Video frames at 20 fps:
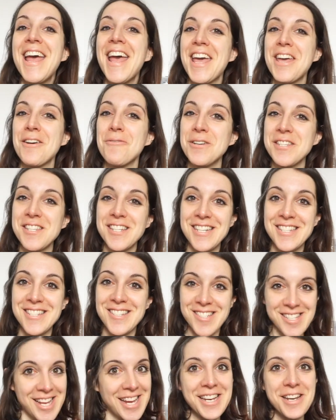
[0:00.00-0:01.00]
It was an
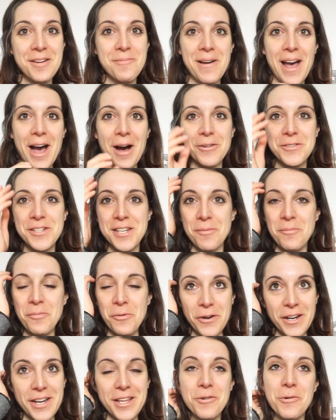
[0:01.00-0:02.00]
insane amount. I'm
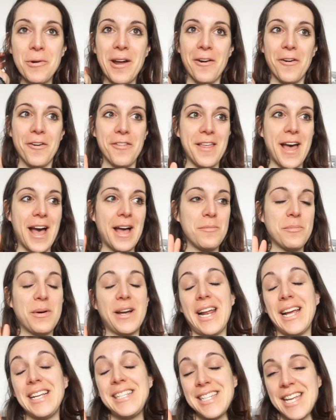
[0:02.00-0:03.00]
pretty aware of that,
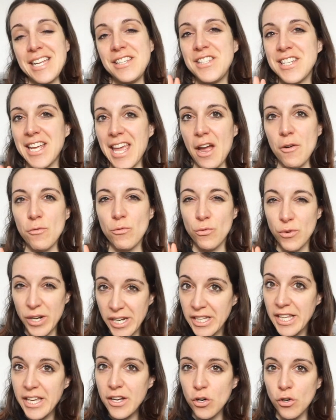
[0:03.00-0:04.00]
but I tend to get
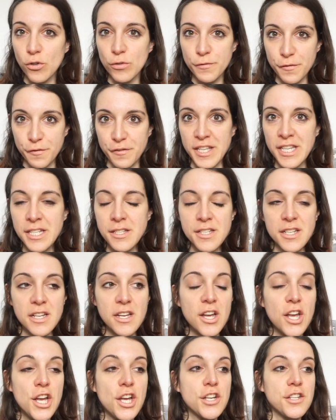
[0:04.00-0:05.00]
really cold feet.
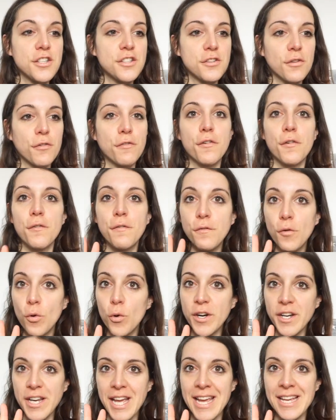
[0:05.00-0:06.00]
So for
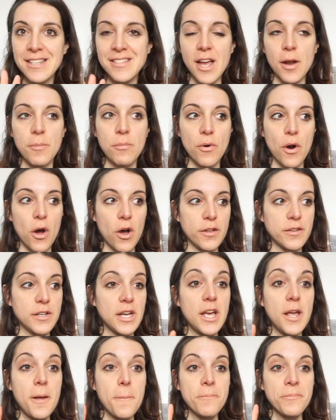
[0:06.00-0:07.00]
4 days, I brought
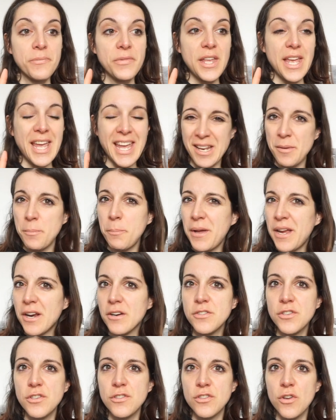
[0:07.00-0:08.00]
8
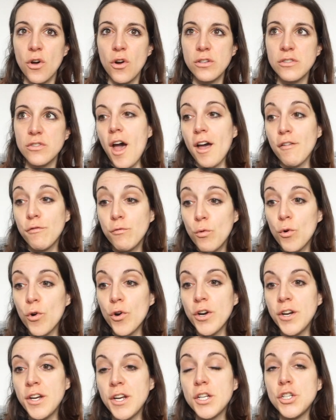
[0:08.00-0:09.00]
pairs of socks. I've
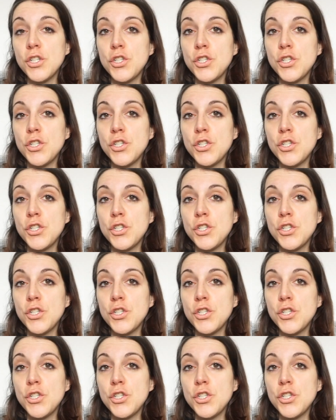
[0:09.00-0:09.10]
worn